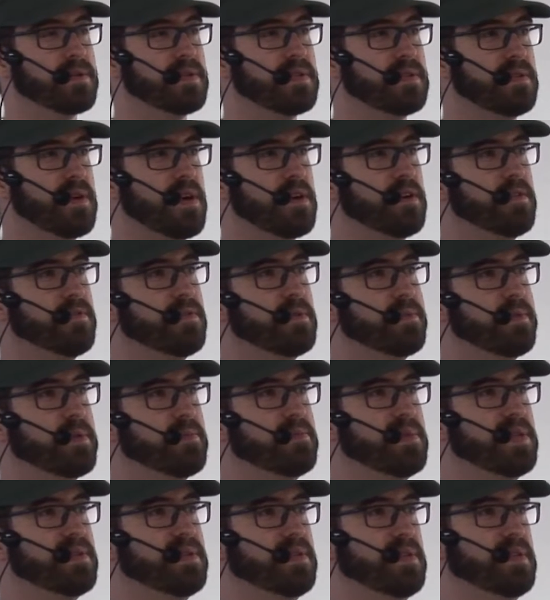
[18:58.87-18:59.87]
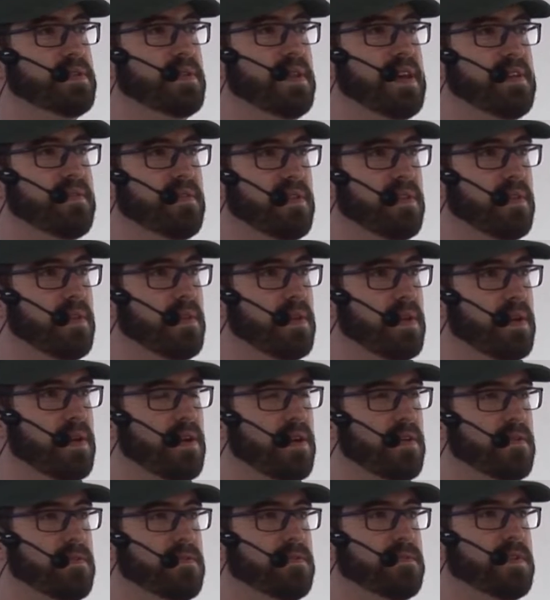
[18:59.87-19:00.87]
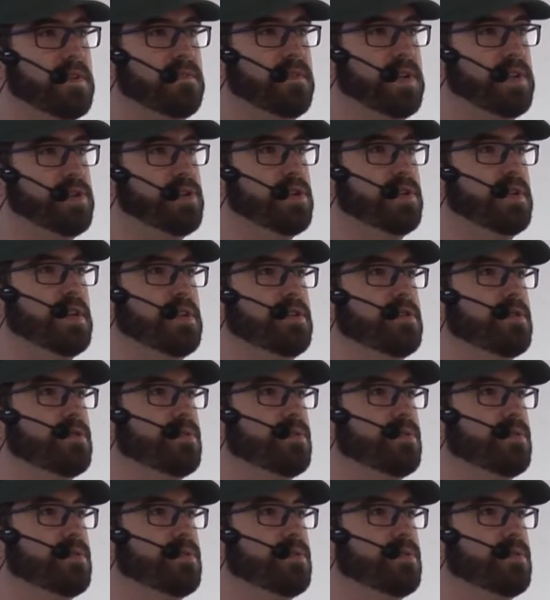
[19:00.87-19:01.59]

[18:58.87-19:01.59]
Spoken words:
start from the business level of the feature that you're